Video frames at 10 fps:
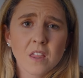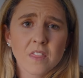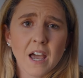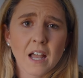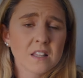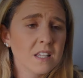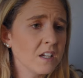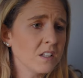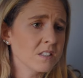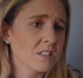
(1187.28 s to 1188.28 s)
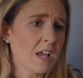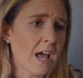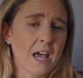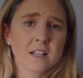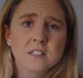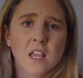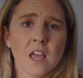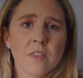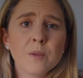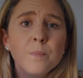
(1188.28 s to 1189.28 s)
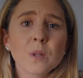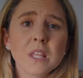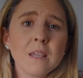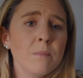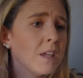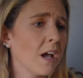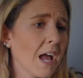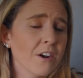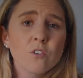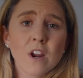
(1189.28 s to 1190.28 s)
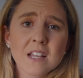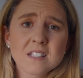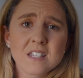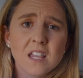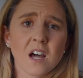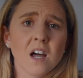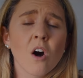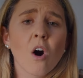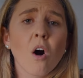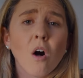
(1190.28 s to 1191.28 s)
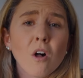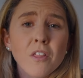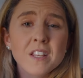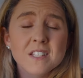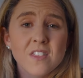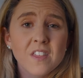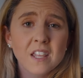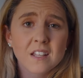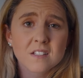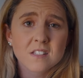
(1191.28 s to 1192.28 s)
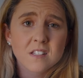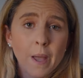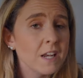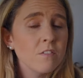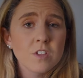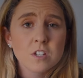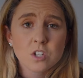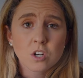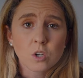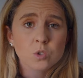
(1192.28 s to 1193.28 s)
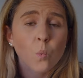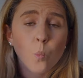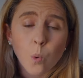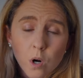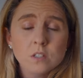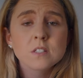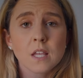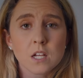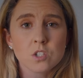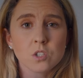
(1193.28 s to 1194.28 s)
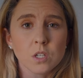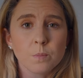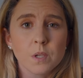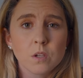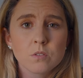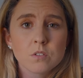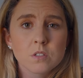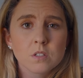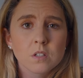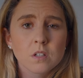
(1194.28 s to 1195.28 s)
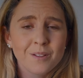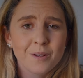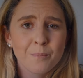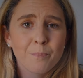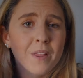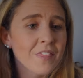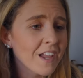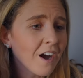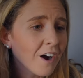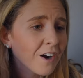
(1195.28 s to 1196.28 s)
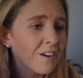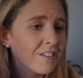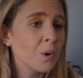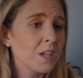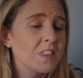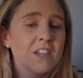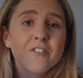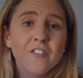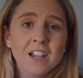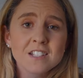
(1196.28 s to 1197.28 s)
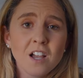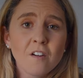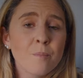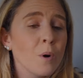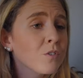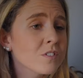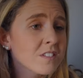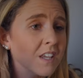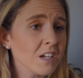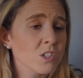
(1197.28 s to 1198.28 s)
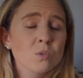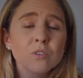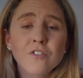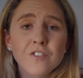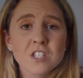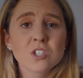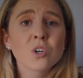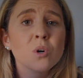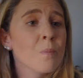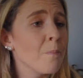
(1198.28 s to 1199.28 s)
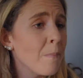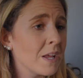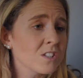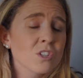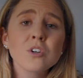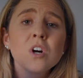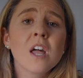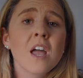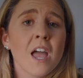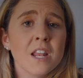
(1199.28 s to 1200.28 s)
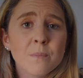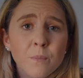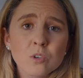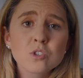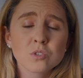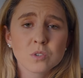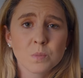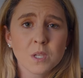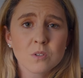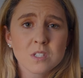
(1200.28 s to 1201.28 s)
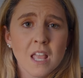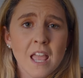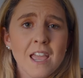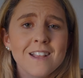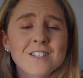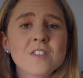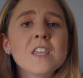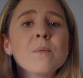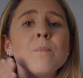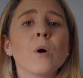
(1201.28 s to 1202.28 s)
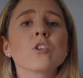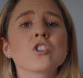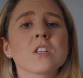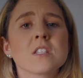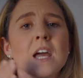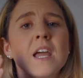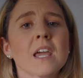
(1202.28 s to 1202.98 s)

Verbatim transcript: that Leon has, the bulimia, anorexia, all these things. Any of these girls weren't sexually abused. but they are showing the effects of both sexual, physical, mental, and emotional abuse. It's the emotions that